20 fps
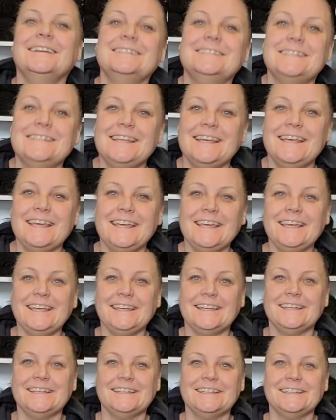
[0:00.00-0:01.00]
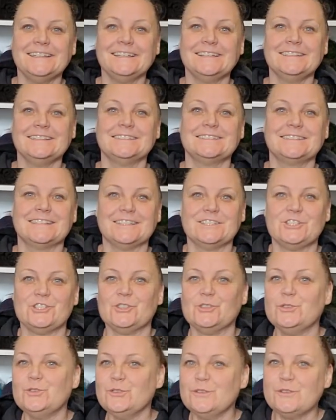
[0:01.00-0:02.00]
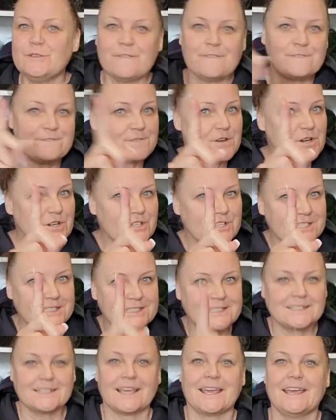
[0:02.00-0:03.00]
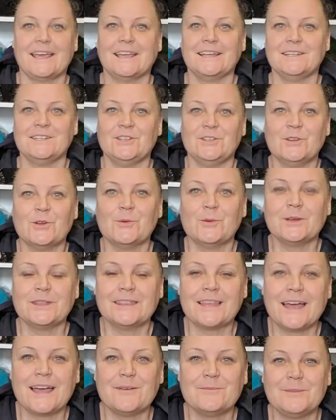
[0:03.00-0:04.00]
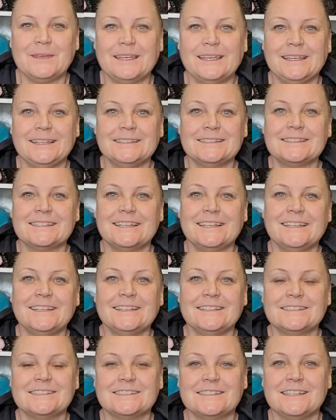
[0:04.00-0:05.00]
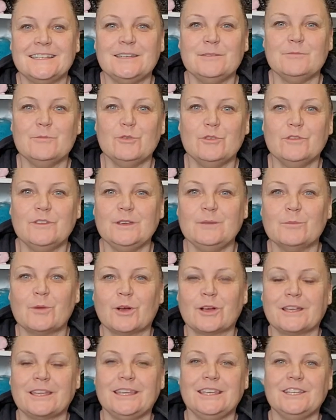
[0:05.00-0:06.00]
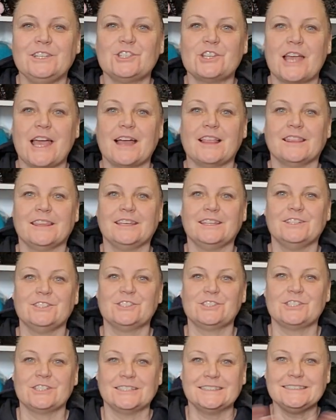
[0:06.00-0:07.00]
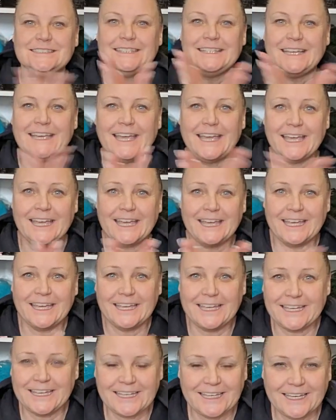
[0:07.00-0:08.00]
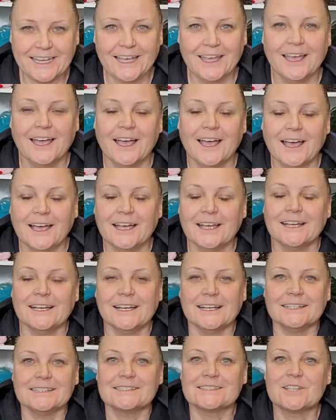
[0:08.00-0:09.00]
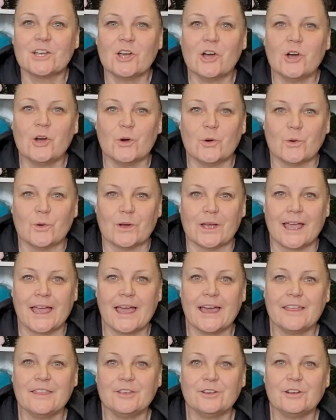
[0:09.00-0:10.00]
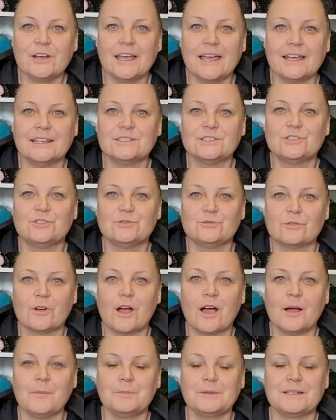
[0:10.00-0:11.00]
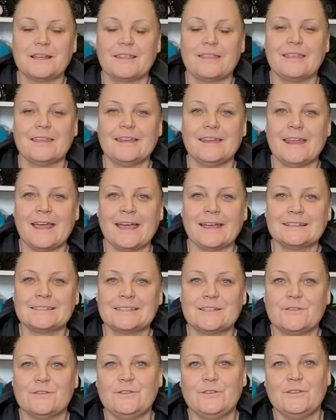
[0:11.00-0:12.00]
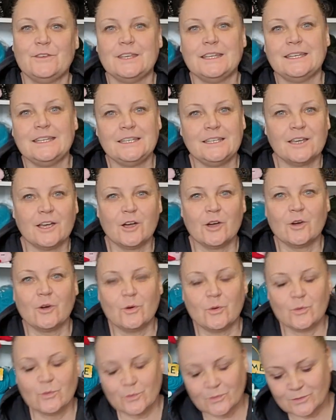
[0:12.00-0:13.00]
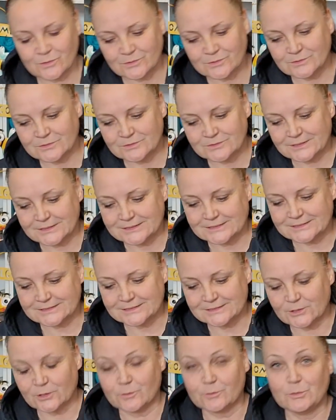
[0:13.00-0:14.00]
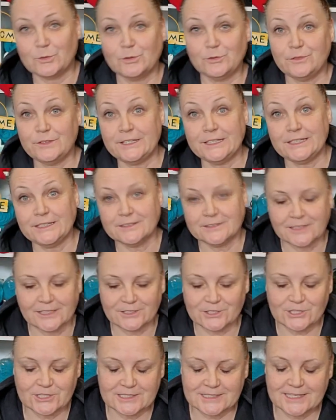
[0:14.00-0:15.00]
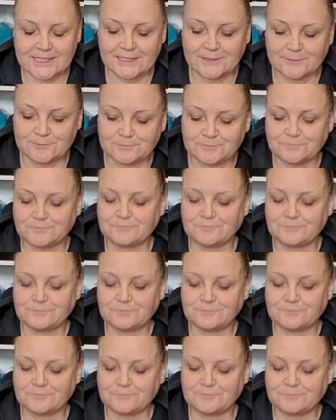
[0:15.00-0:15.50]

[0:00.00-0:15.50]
Today is June first, and you know what that means. It is the Movie Marquee Challenge. Yay! So Heather has dropped the next video, or movie, I should say.